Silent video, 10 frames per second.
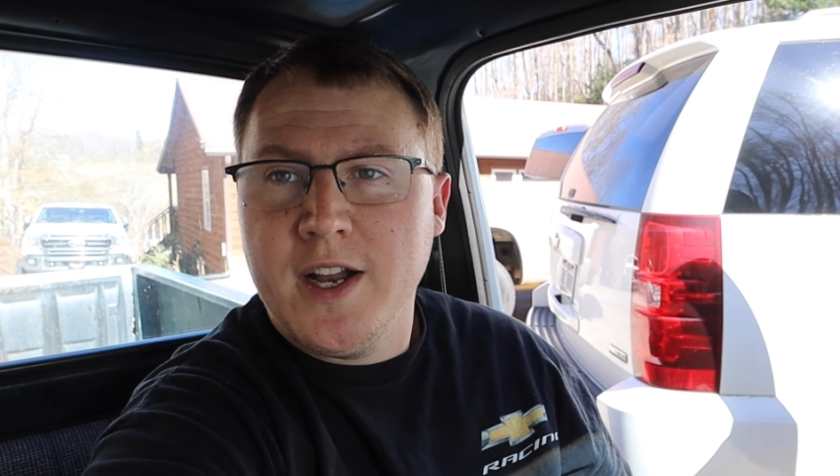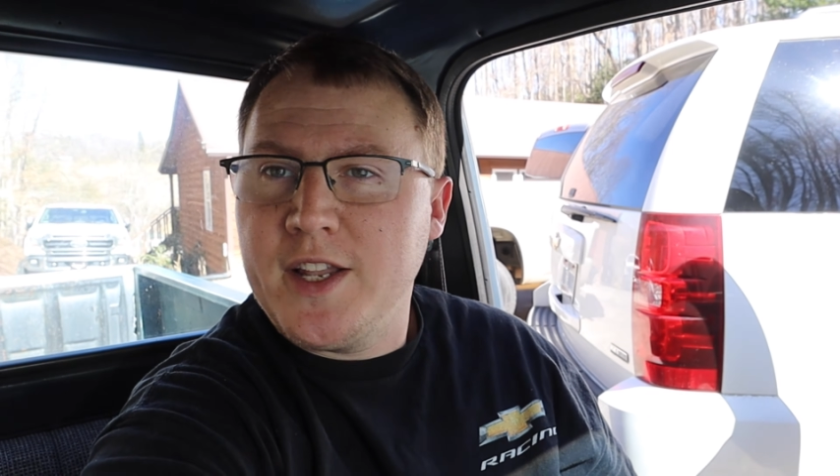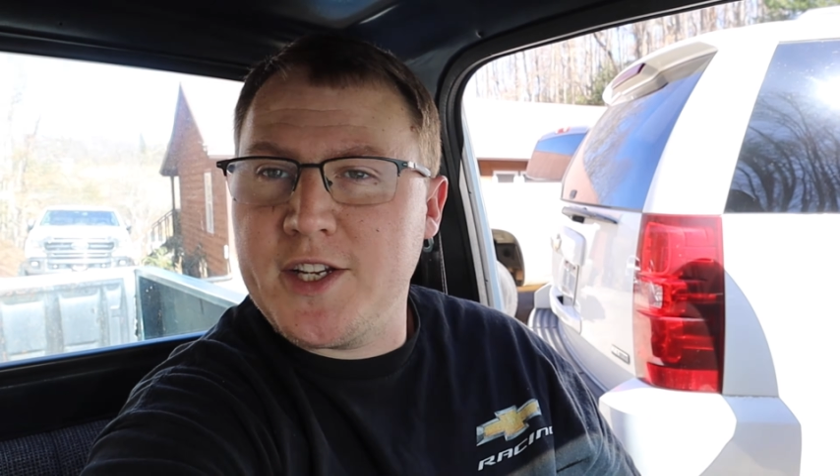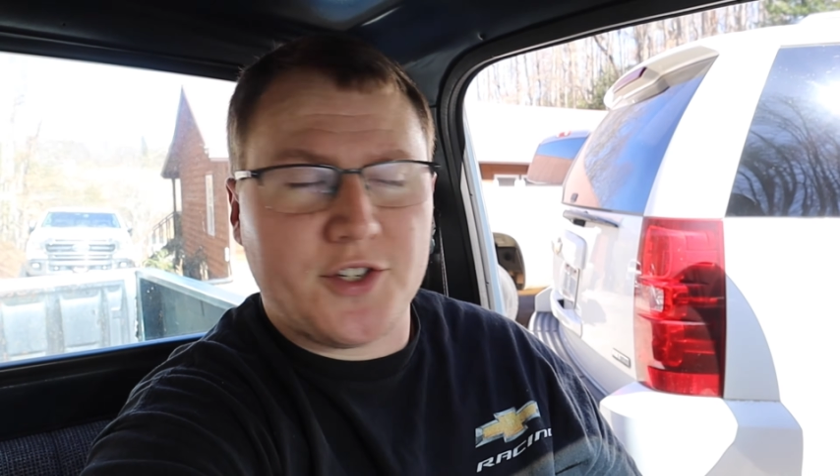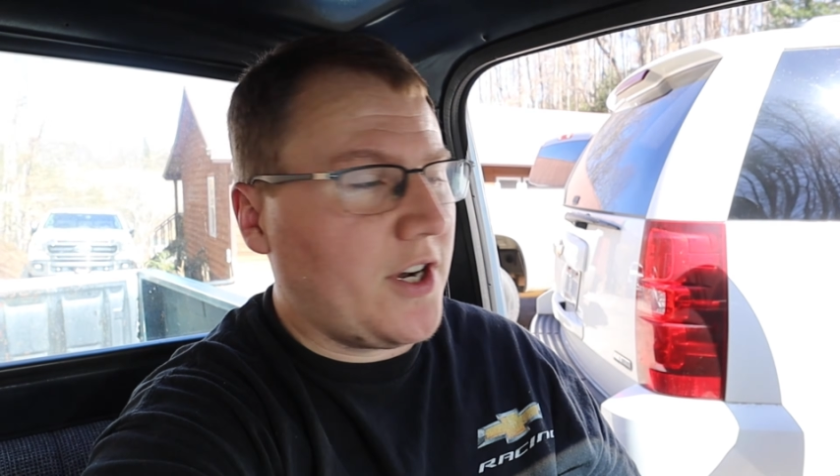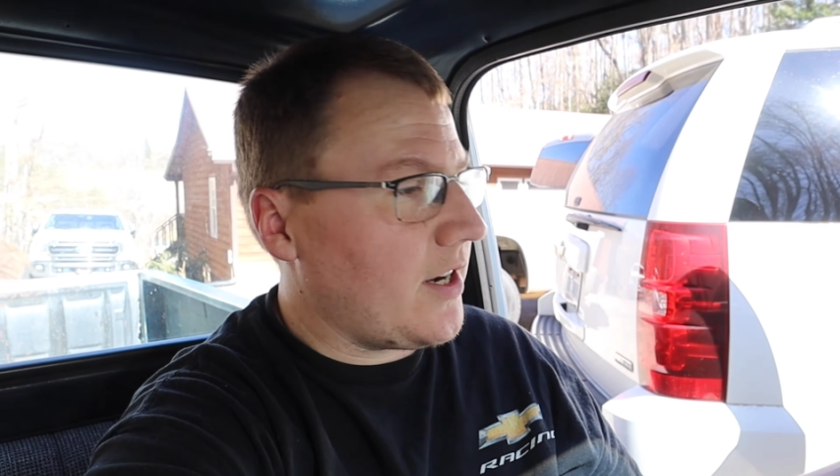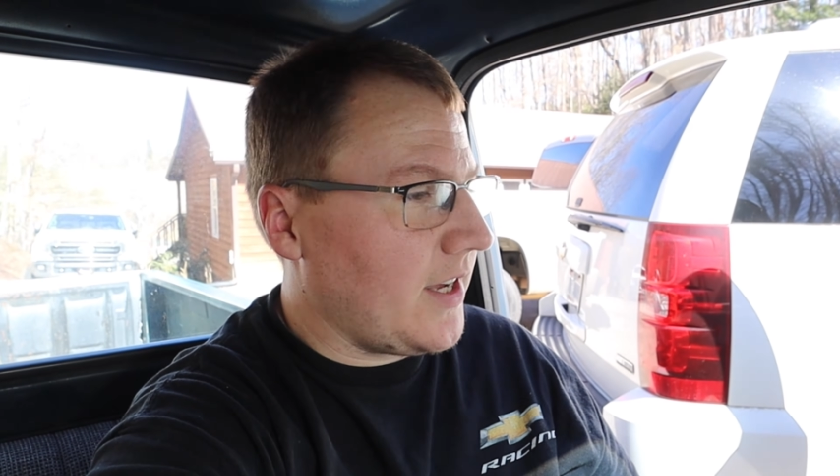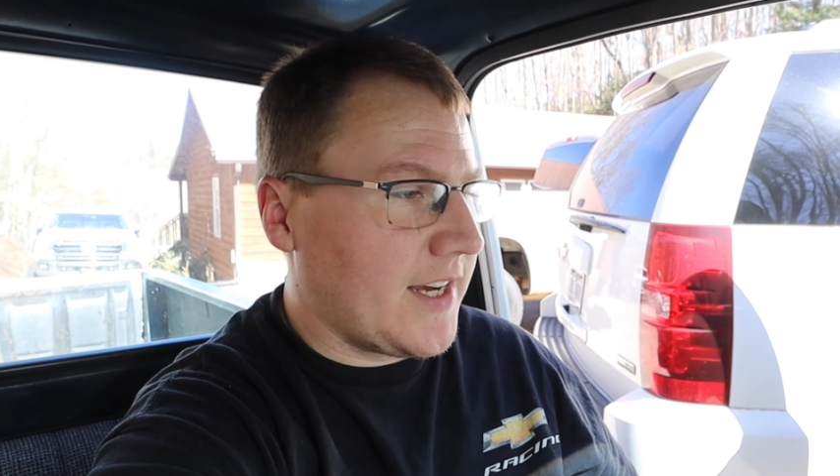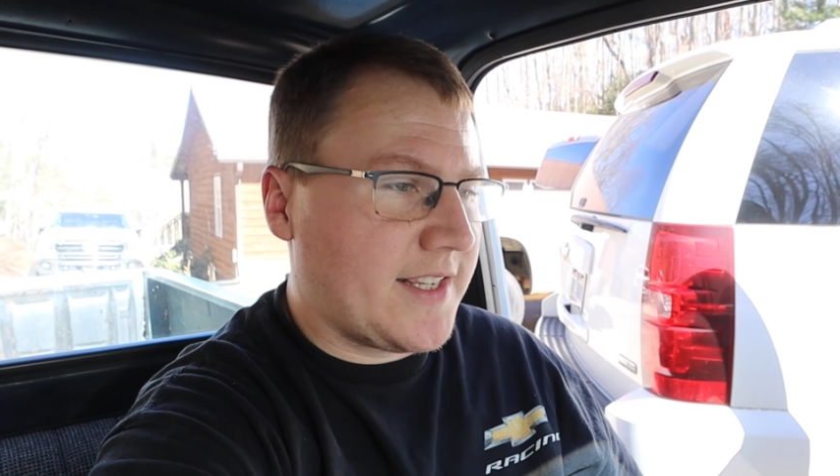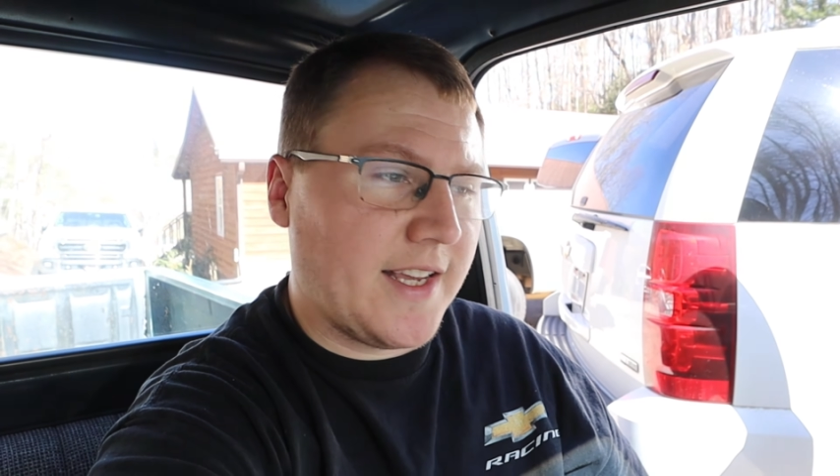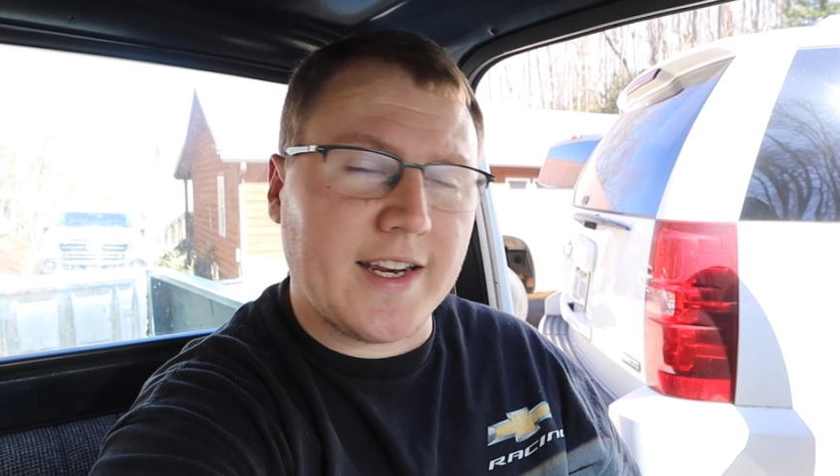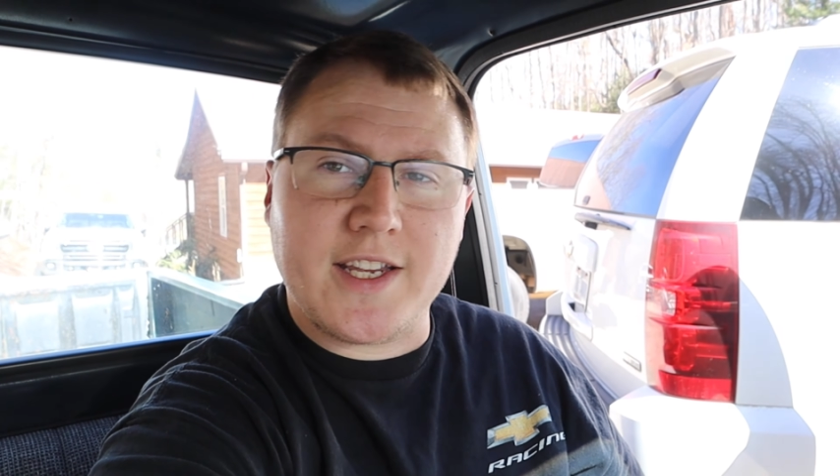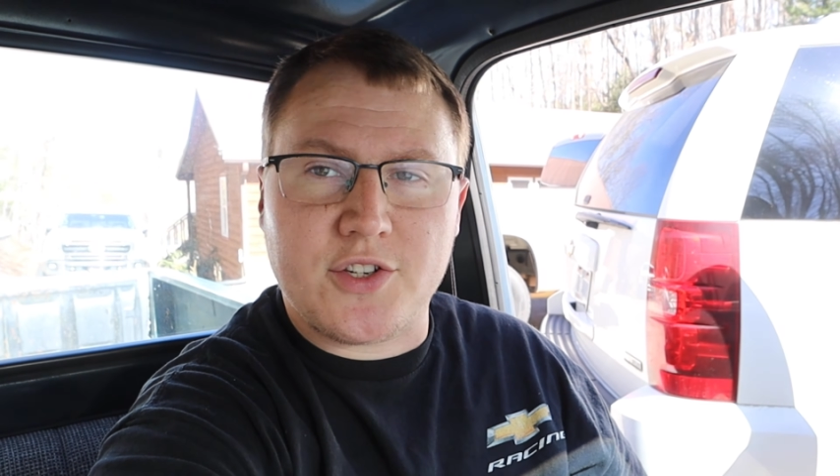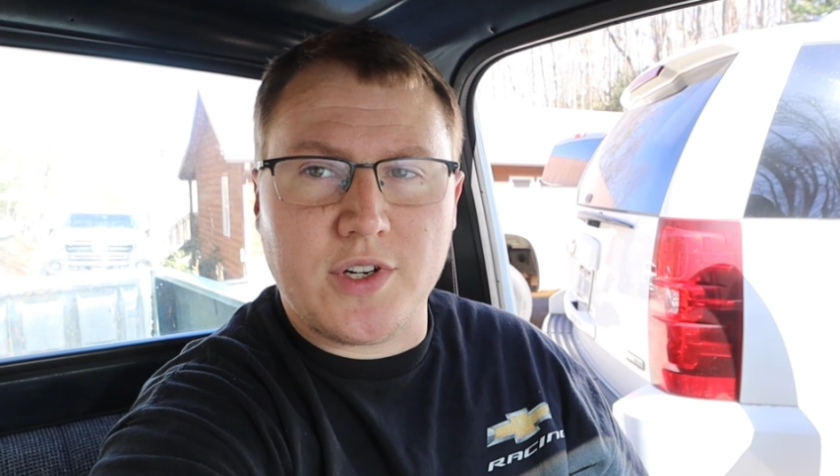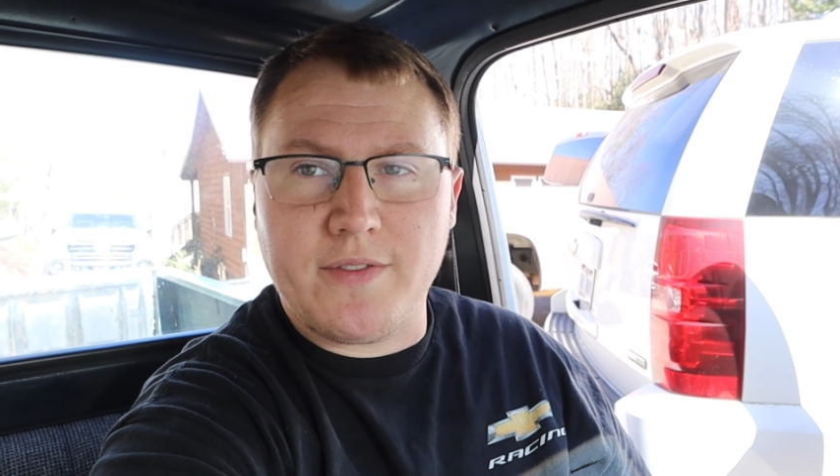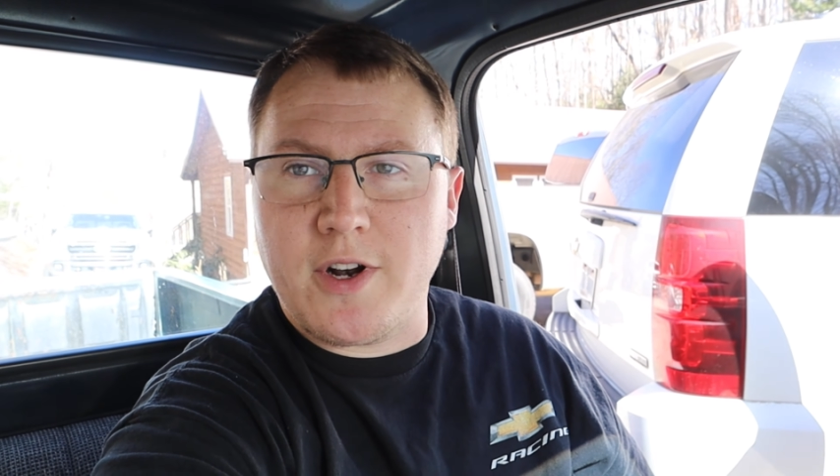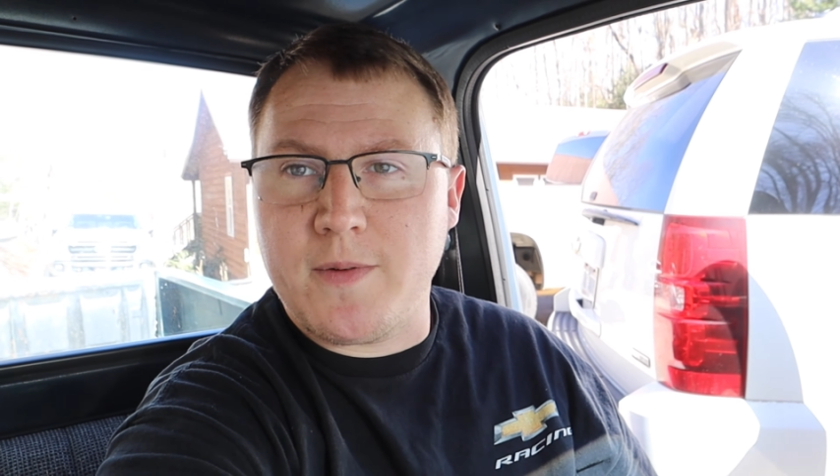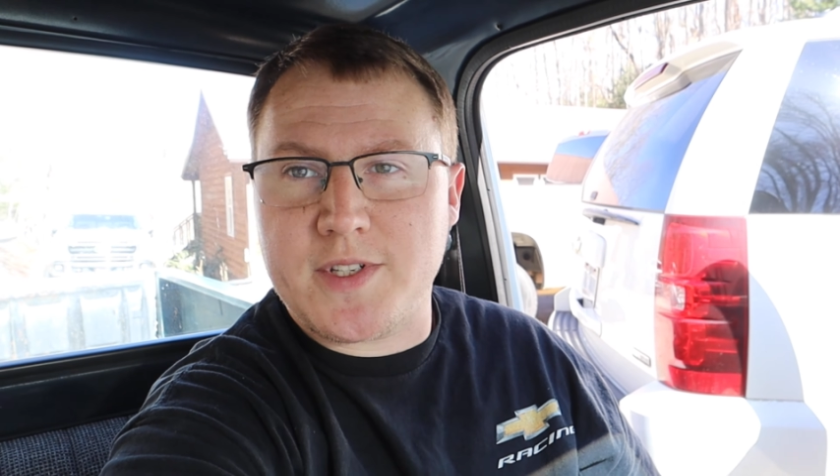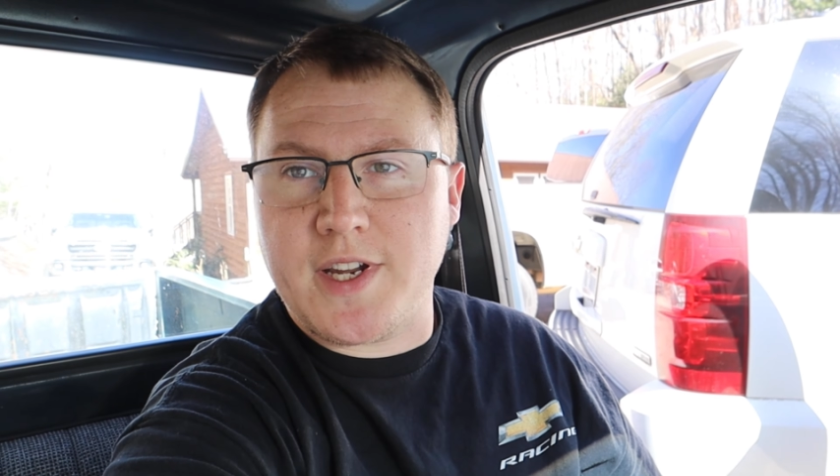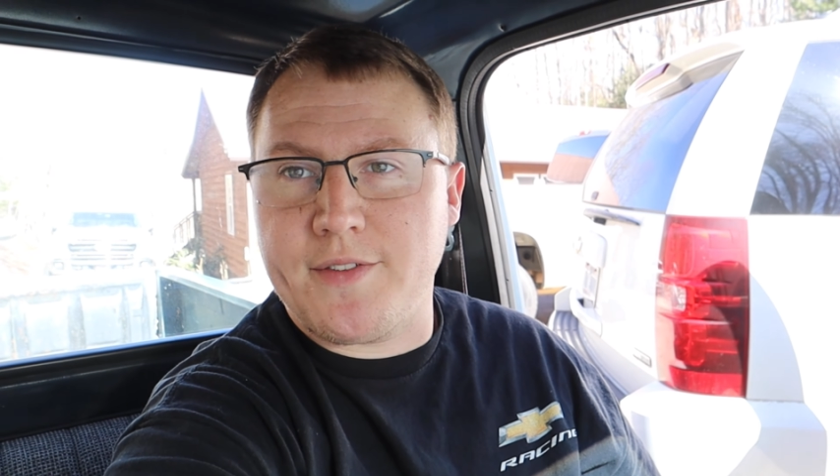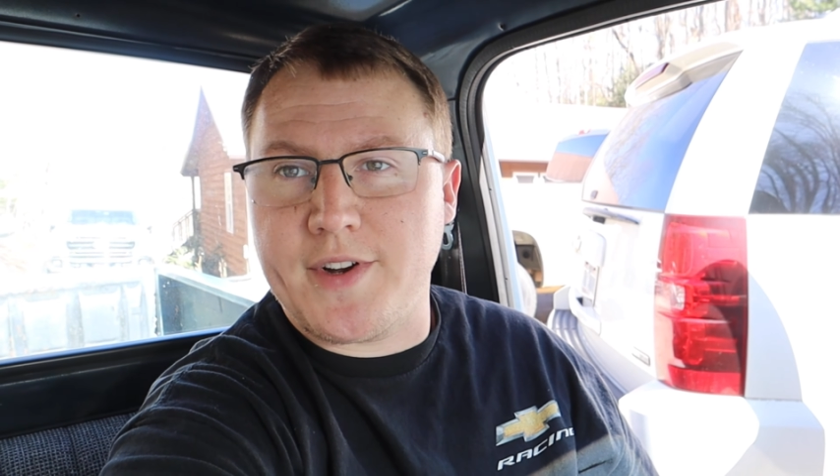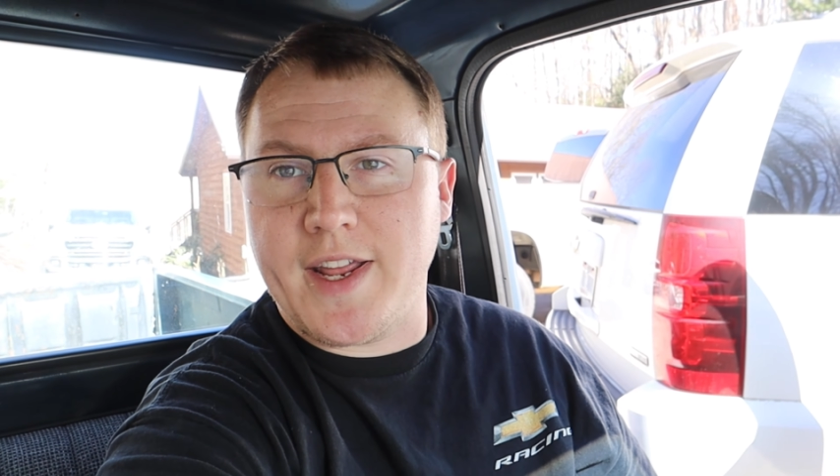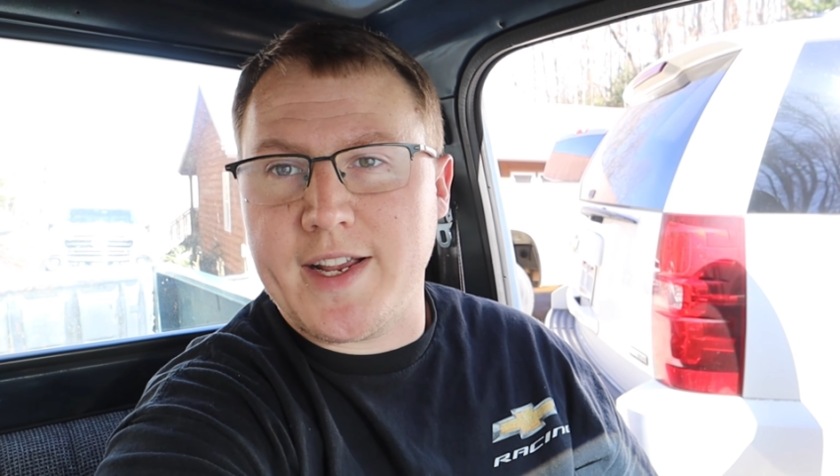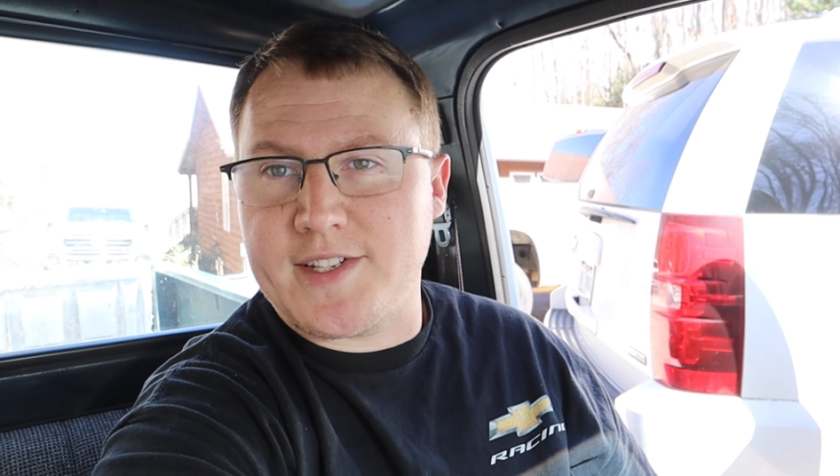This truck, like I said, gets driven almost every day,